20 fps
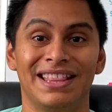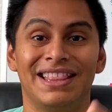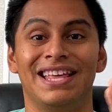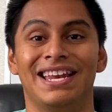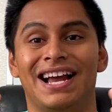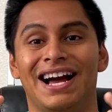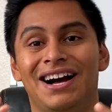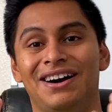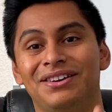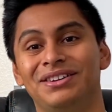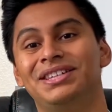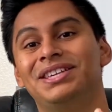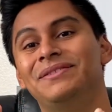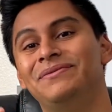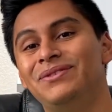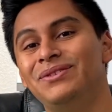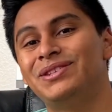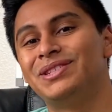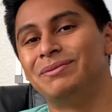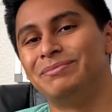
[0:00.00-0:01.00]
then I'll
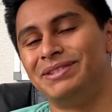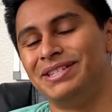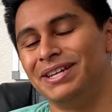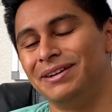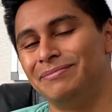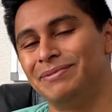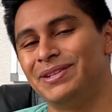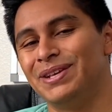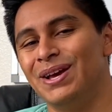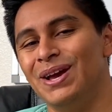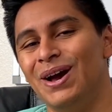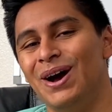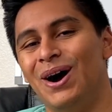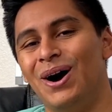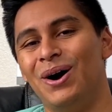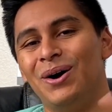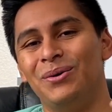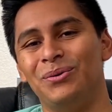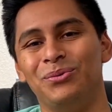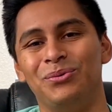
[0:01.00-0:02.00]
give you some tips
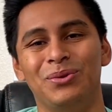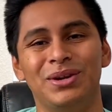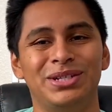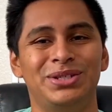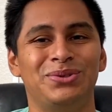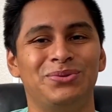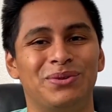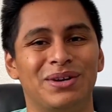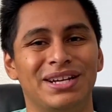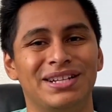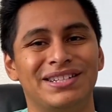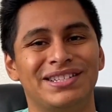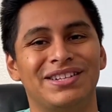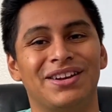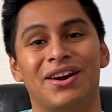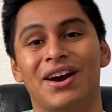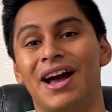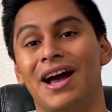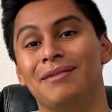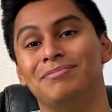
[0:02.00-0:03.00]
on which ones
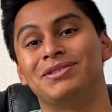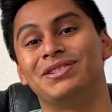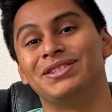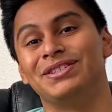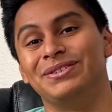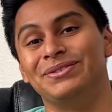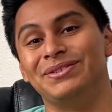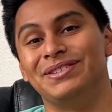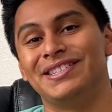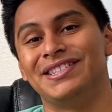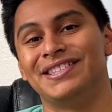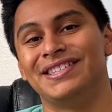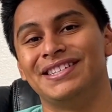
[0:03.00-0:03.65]
are absolutes.